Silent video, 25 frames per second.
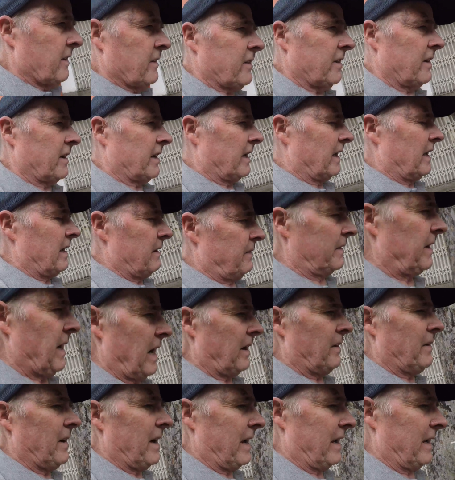so I can give
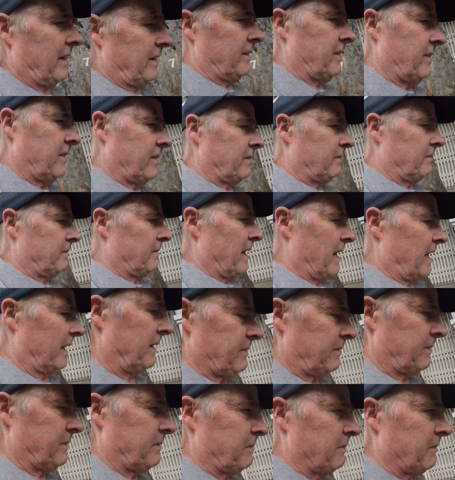Johan some
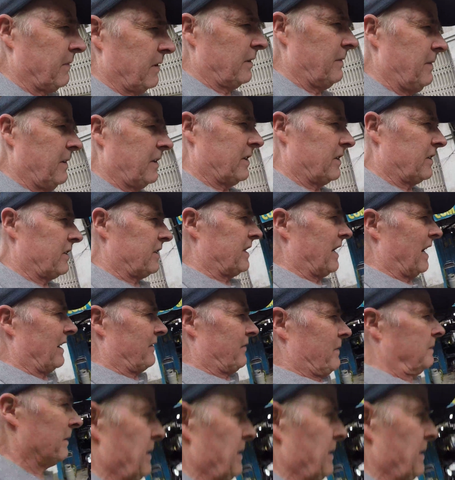movies and stuff. I